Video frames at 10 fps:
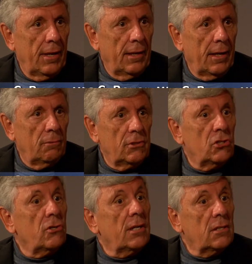and I would
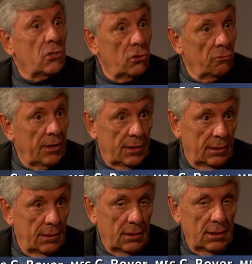stress two
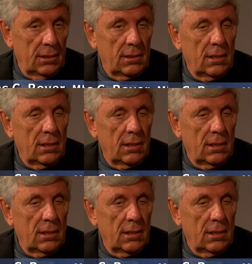reasons, Lisa,